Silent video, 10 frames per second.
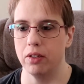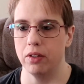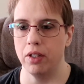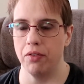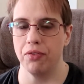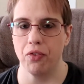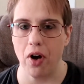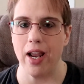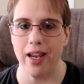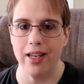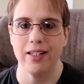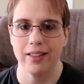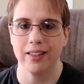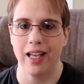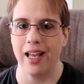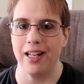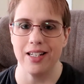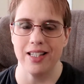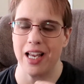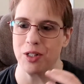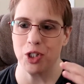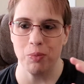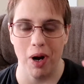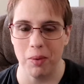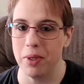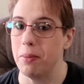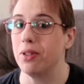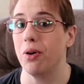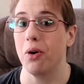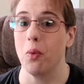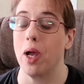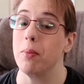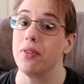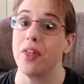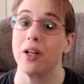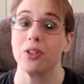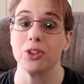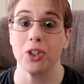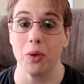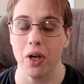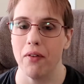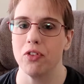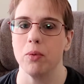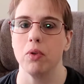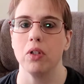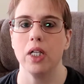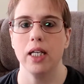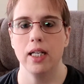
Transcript: they're frayed and they should probably be thrown away, but they are so comfortable.